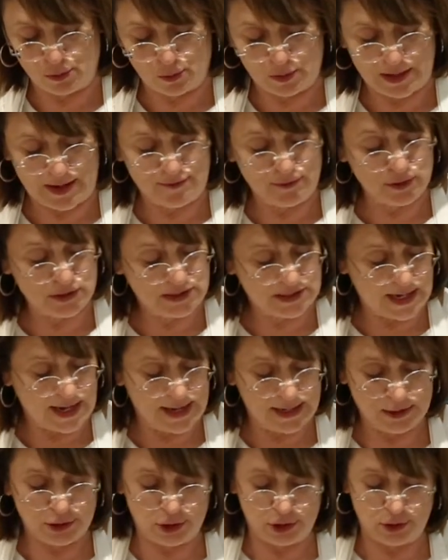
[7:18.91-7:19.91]
whatever
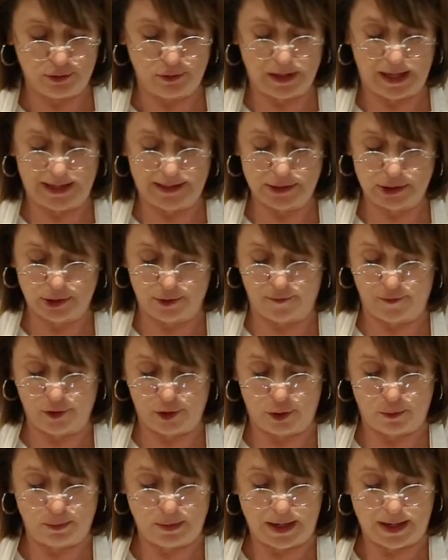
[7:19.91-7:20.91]
sides you like serving
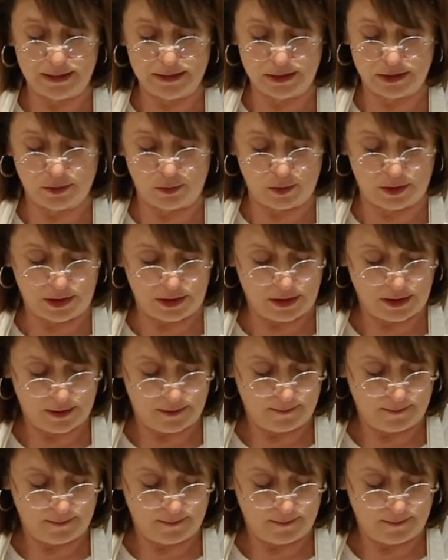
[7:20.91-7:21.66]
your pasta with.